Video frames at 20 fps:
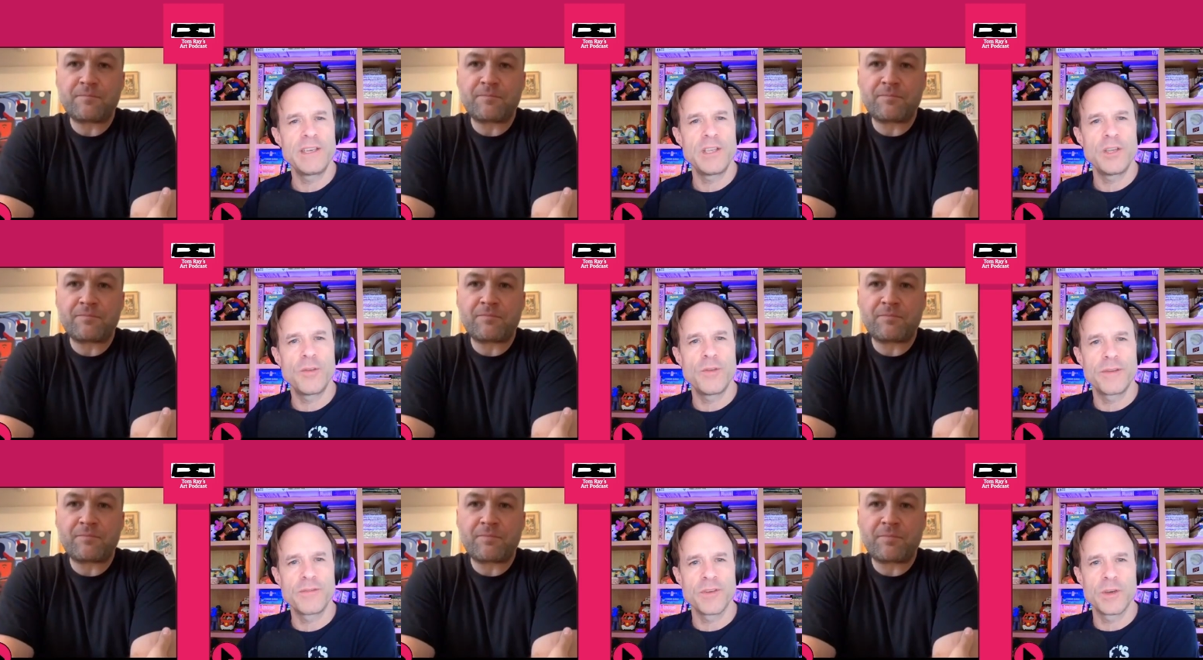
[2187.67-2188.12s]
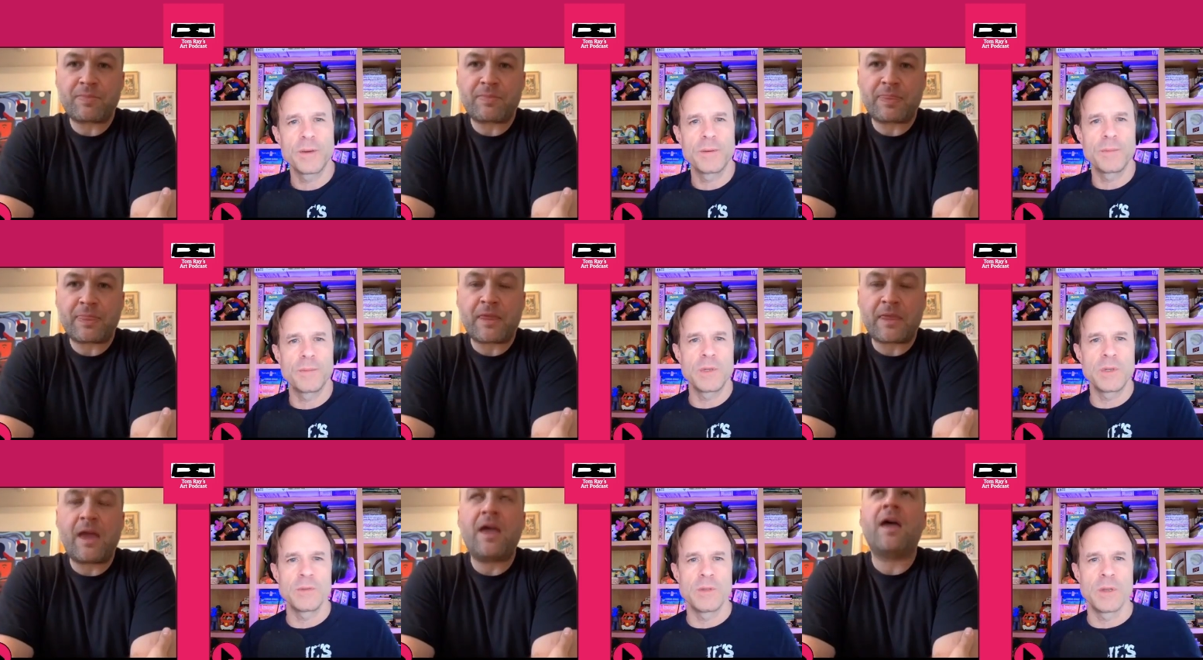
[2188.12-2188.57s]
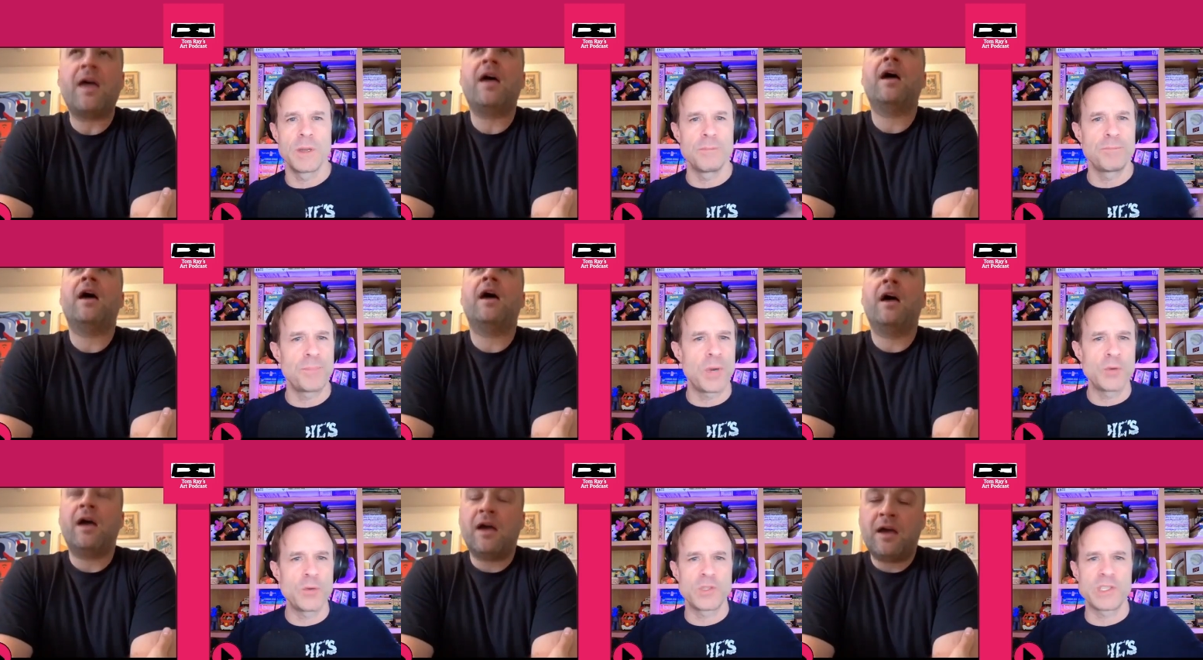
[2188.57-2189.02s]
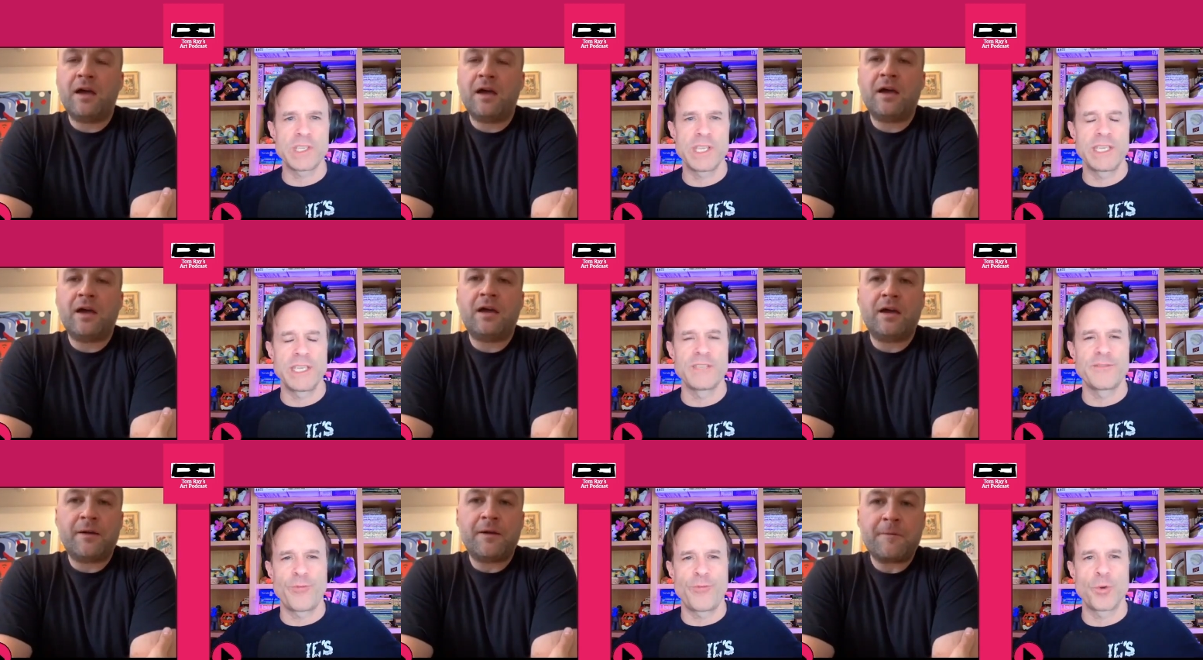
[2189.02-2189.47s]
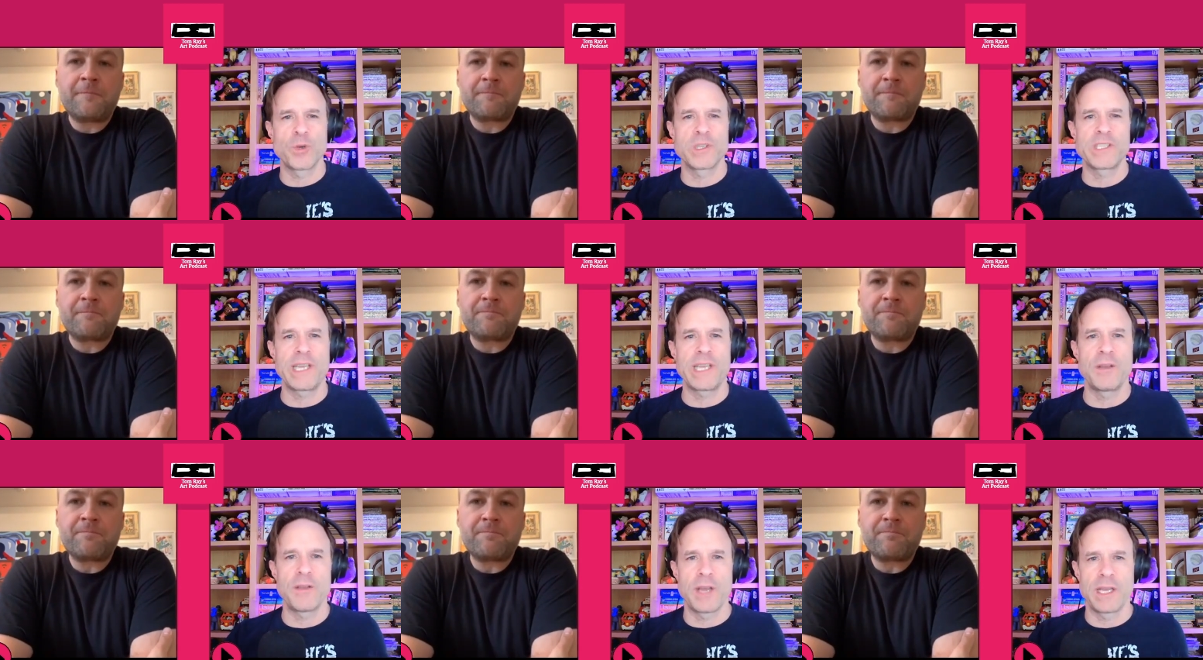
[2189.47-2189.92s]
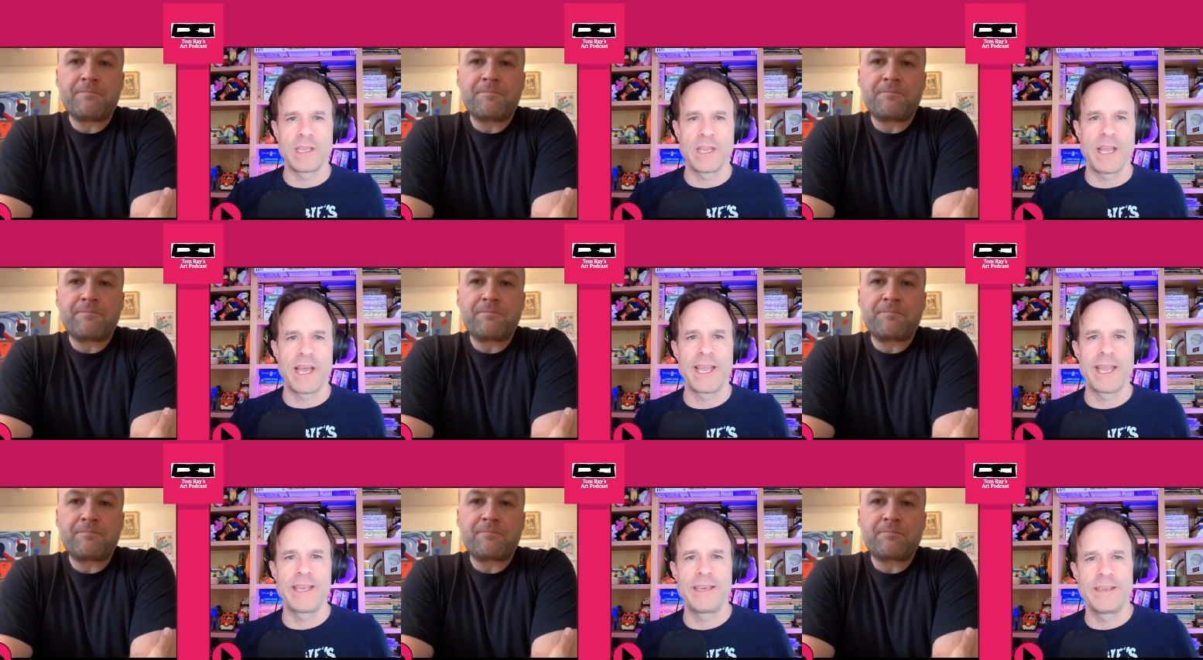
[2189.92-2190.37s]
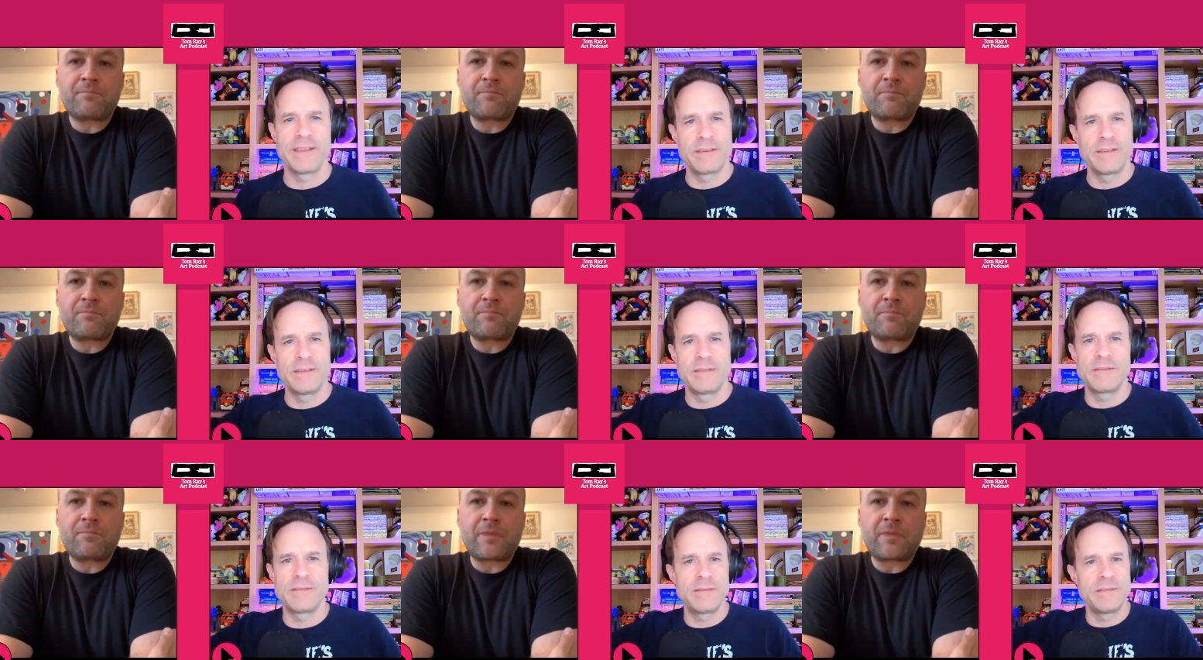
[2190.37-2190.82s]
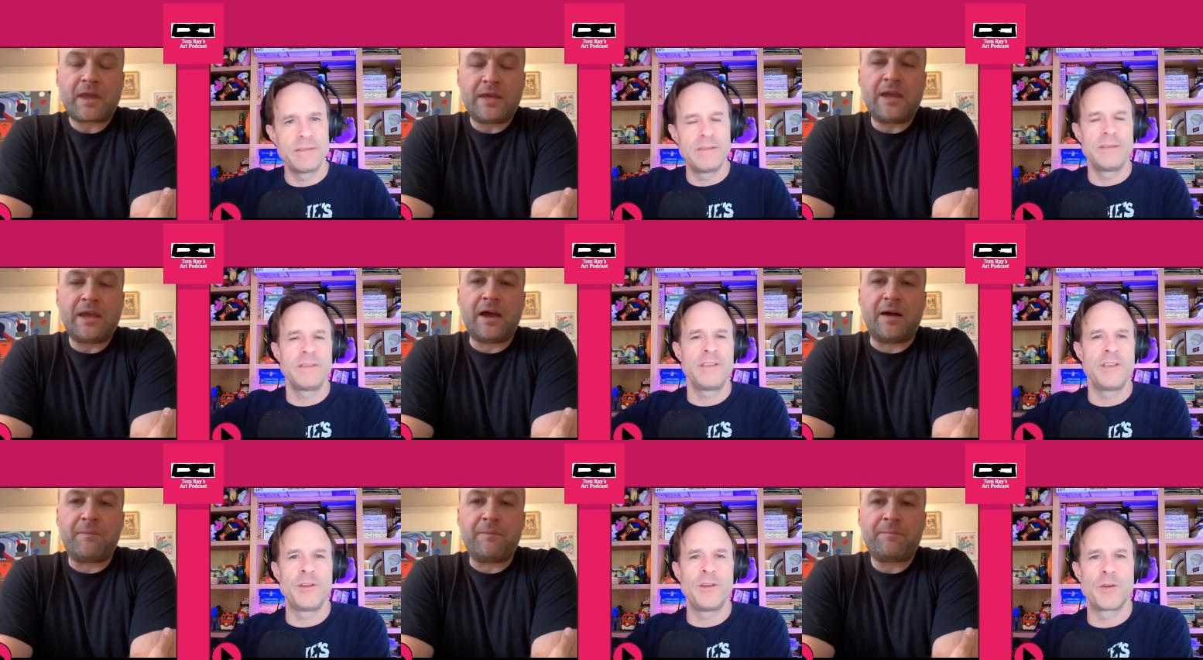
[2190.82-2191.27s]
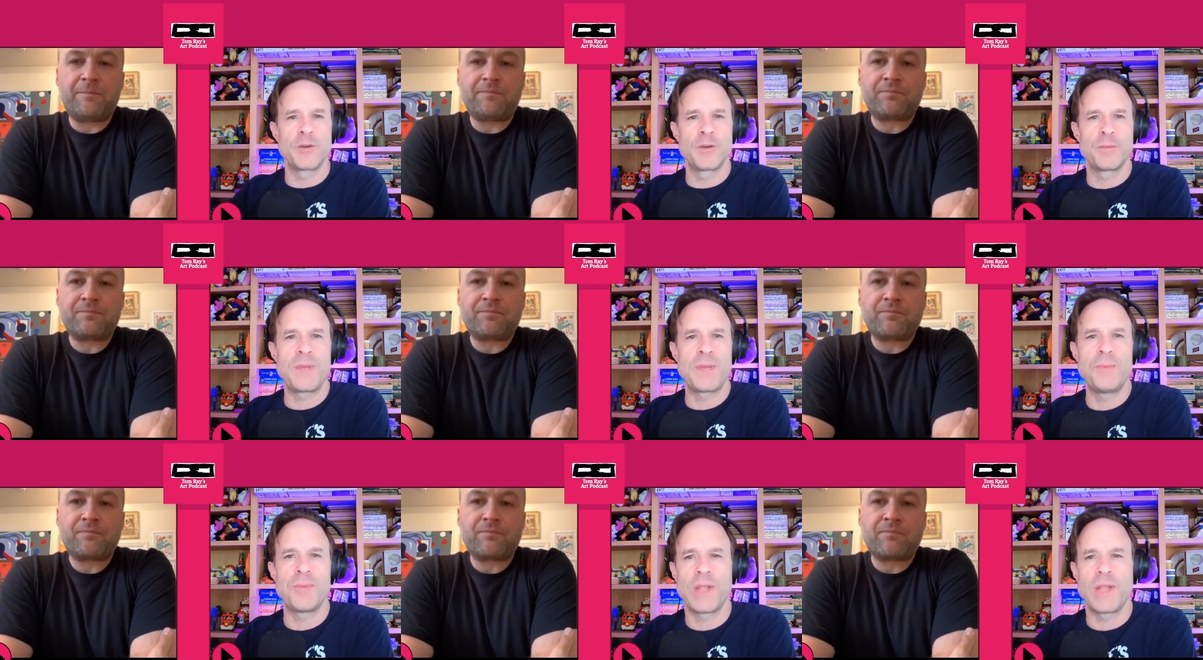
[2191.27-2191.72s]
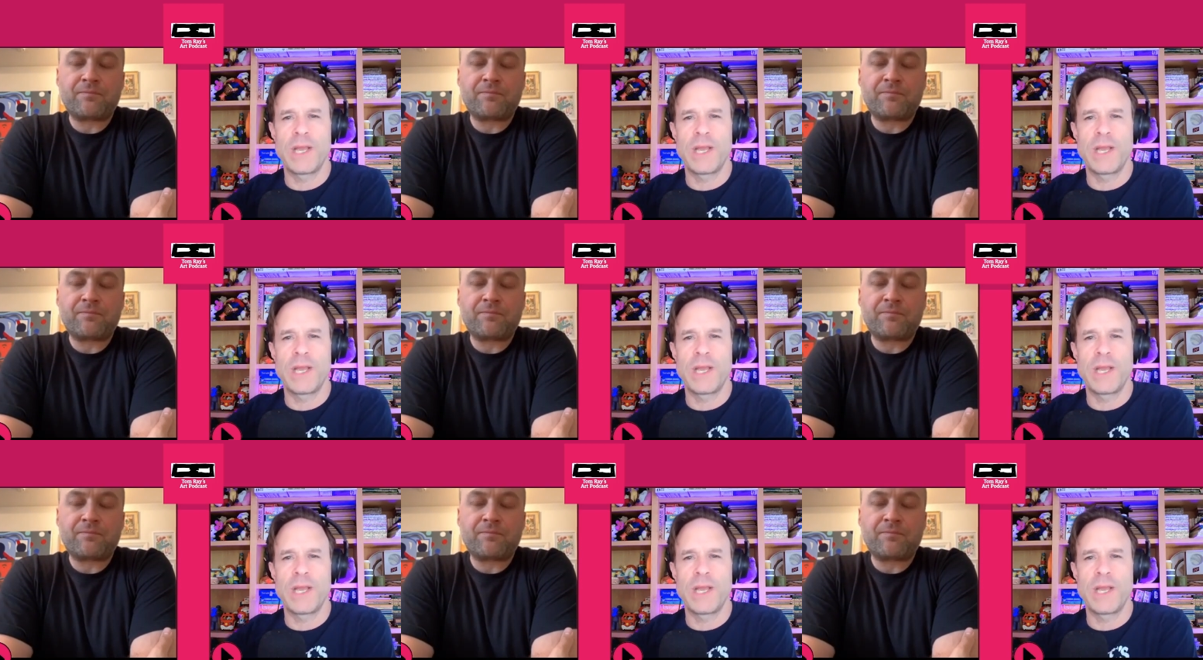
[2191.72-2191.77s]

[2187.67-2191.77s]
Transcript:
Speaker 1: Do you ever uh, uh, post things for sale online and yeah. you know to people